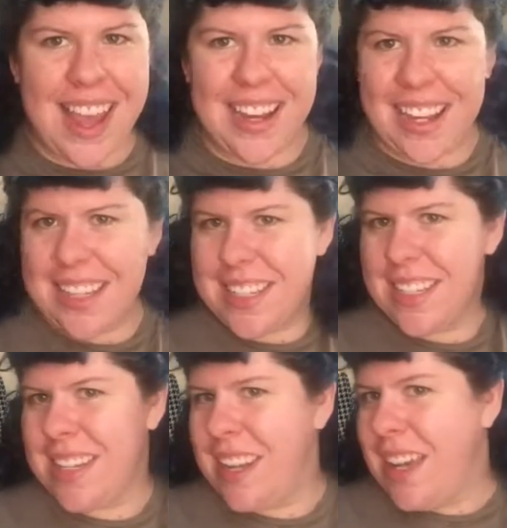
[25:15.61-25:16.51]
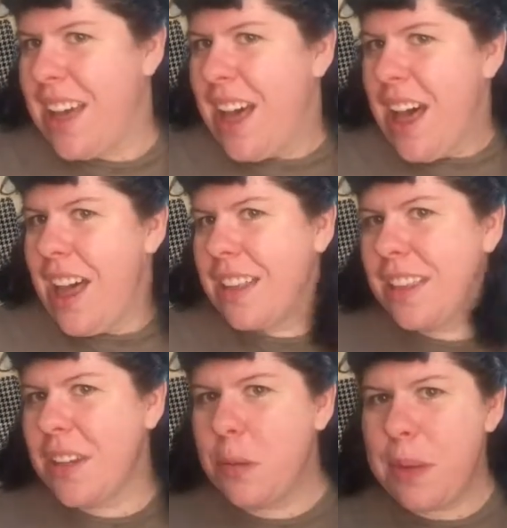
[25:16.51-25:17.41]
And it's a
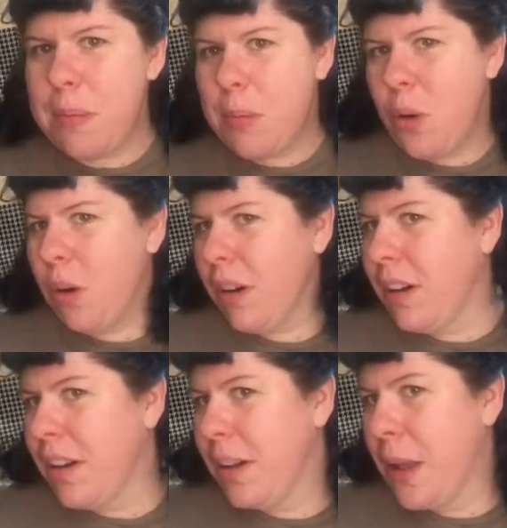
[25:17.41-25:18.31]
little bit more...